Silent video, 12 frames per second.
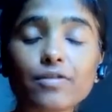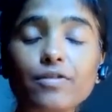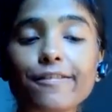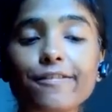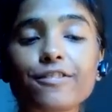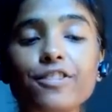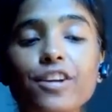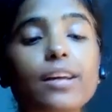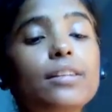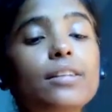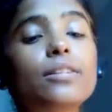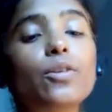active
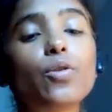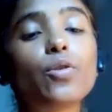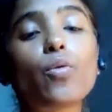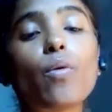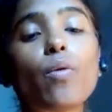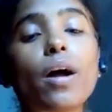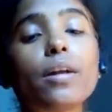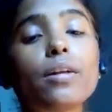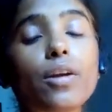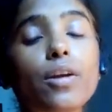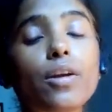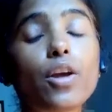lifestyle you
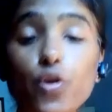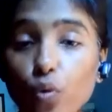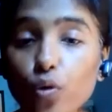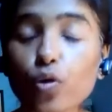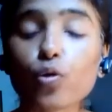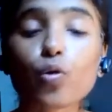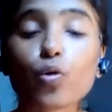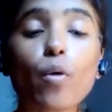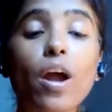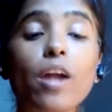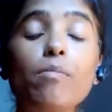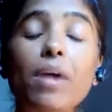require,
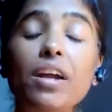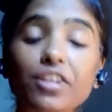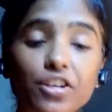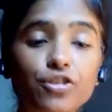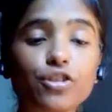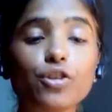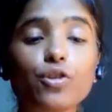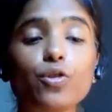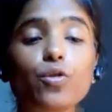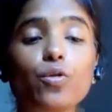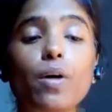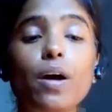yoga you require,
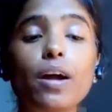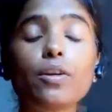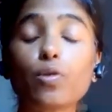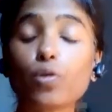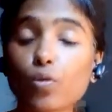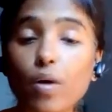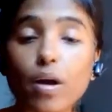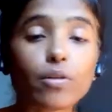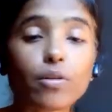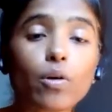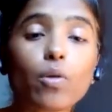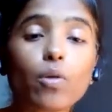meditation you
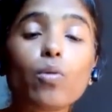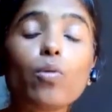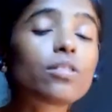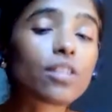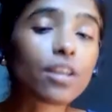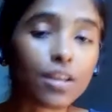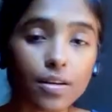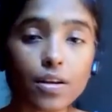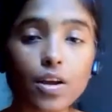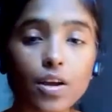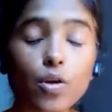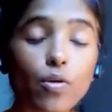require the whole
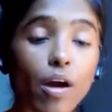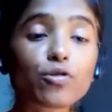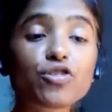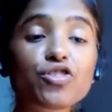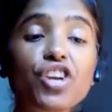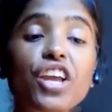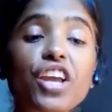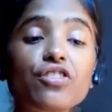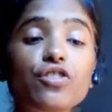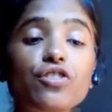thing. You have to